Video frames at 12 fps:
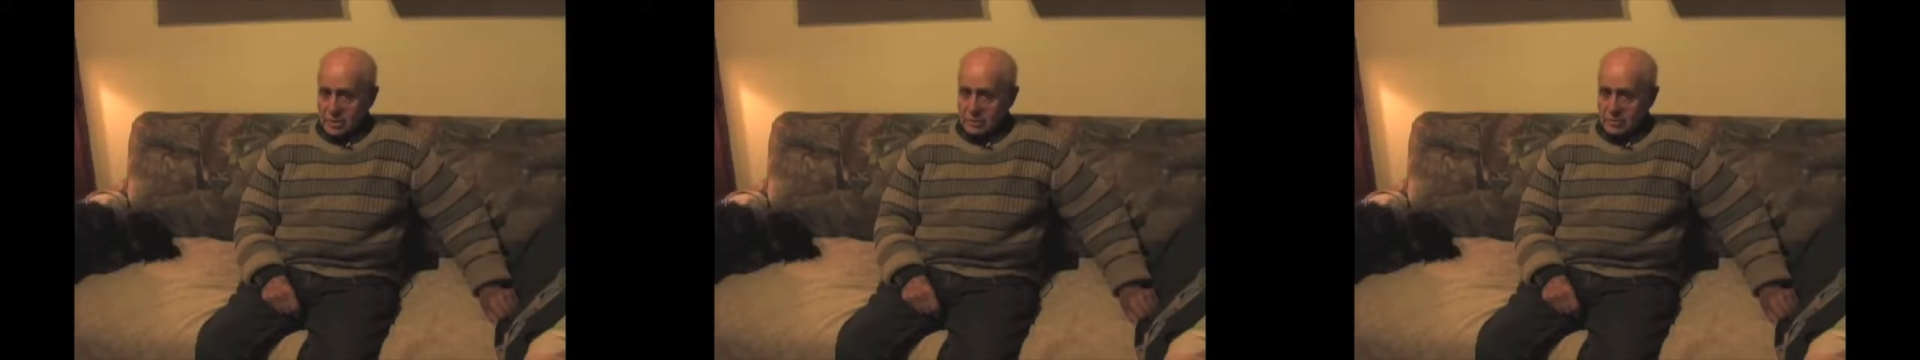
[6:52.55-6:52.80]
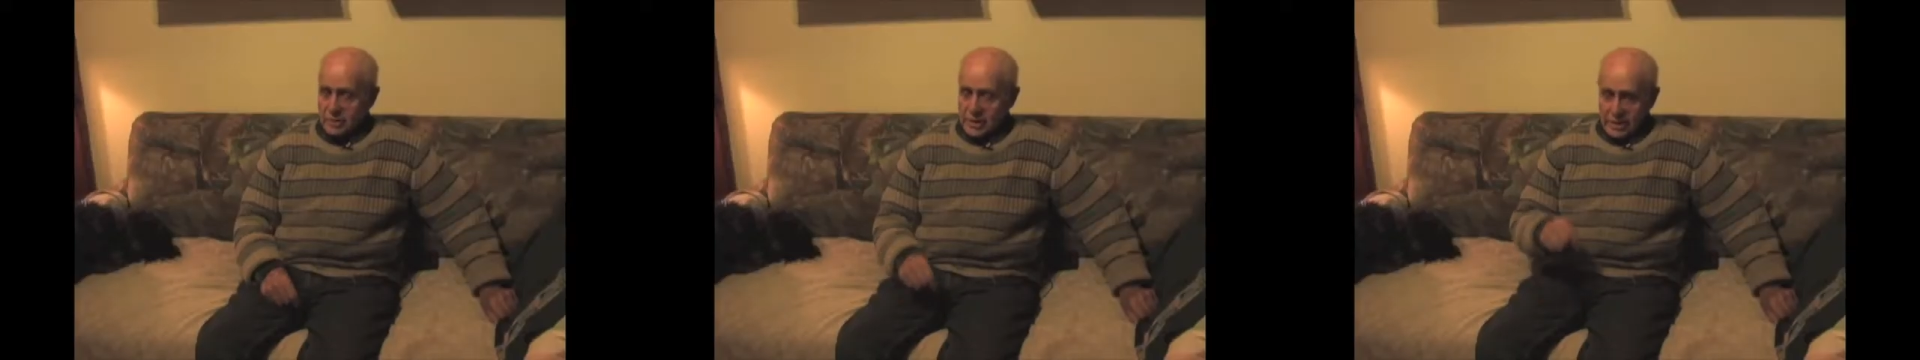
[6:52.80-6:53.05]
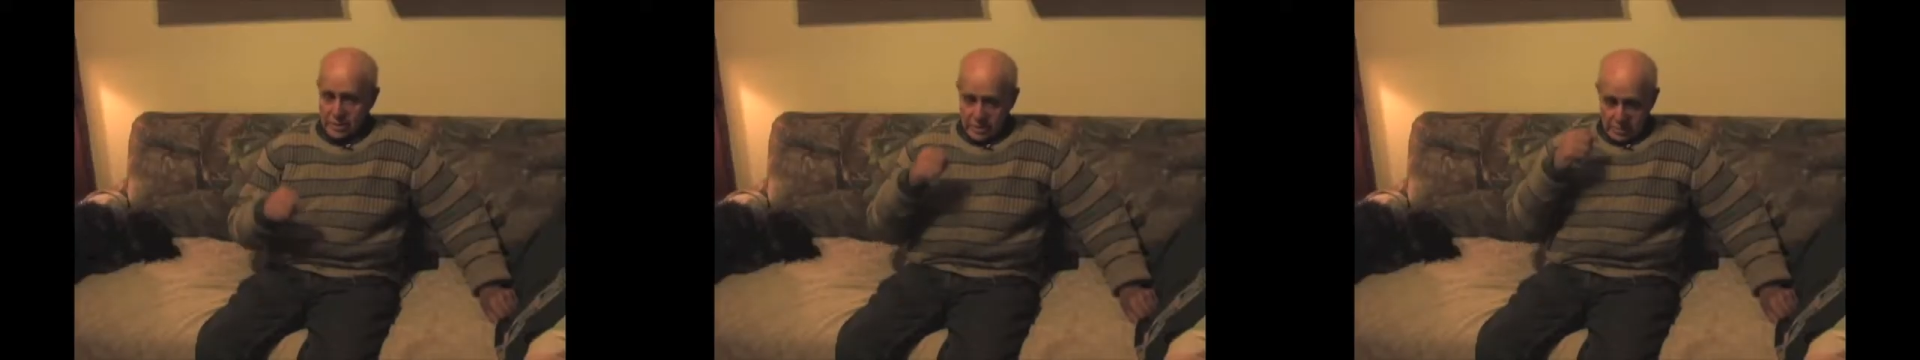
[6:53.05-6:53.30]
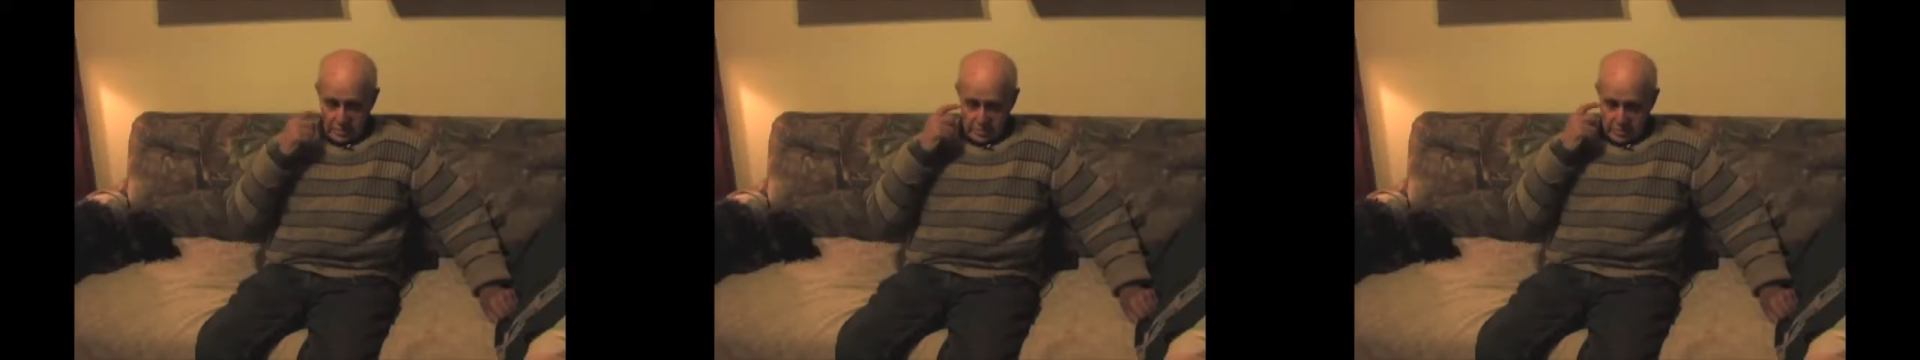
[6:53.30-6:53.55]
ready
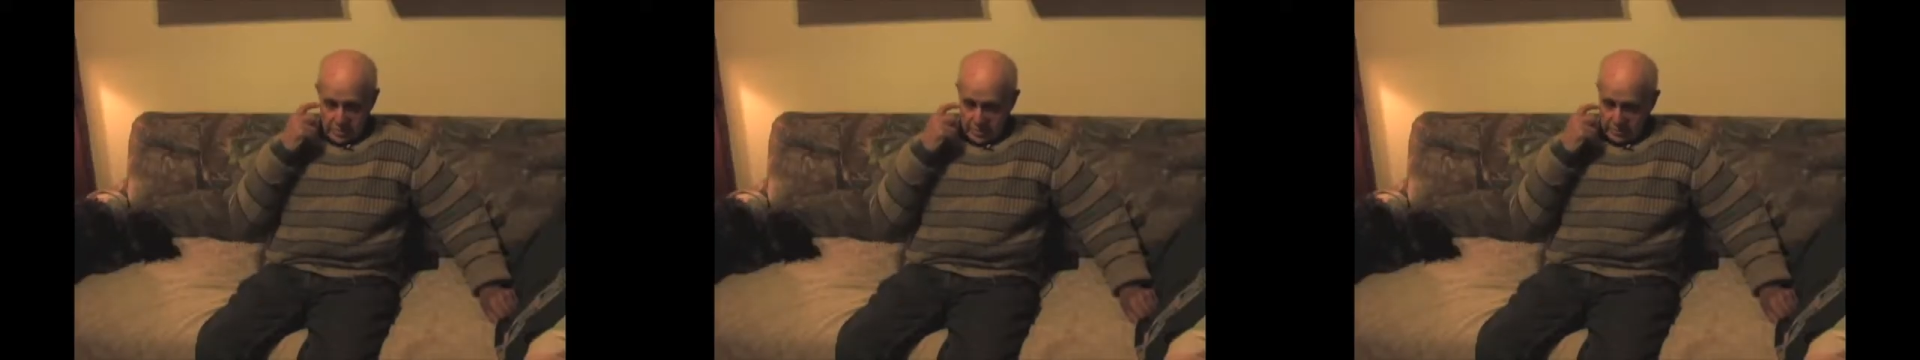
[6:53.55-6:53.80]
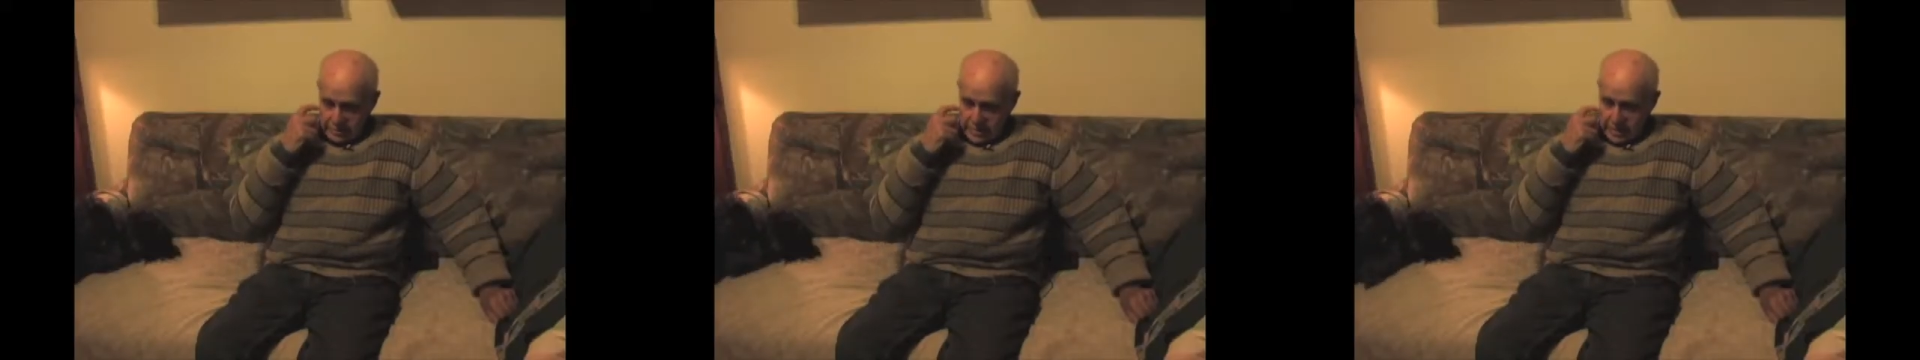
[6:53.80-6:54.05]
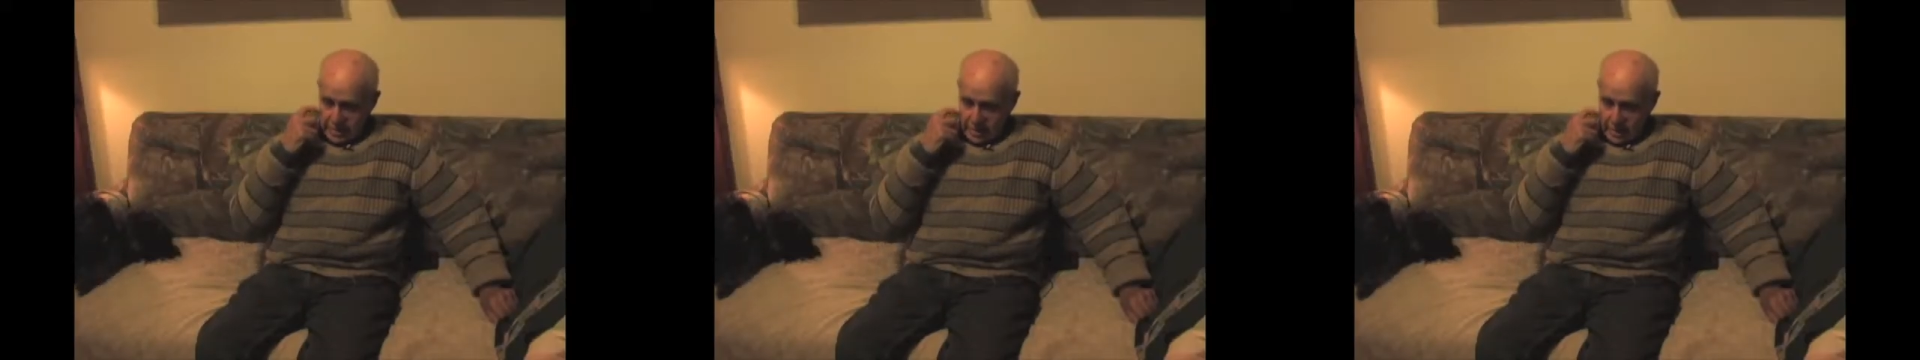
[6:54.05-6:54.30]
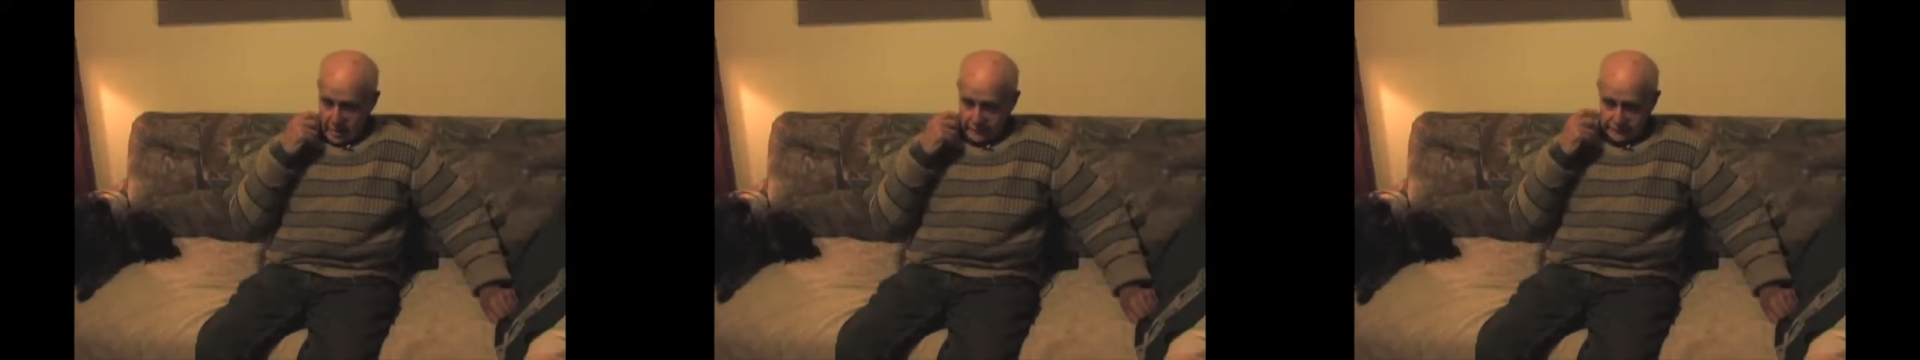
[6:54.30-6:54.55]
to take
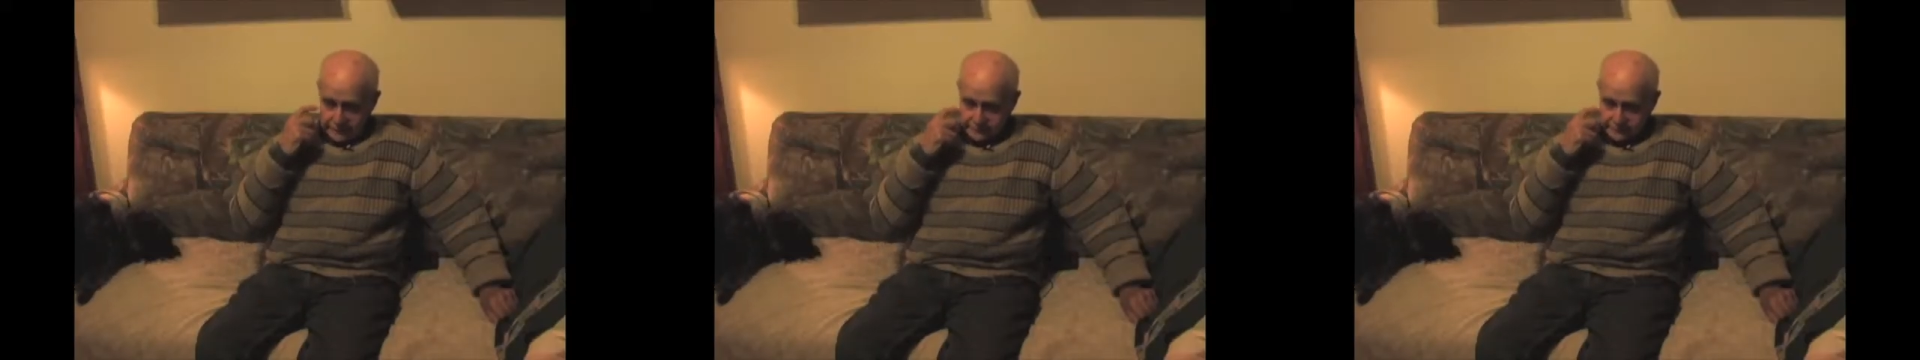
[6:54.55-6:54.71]
off,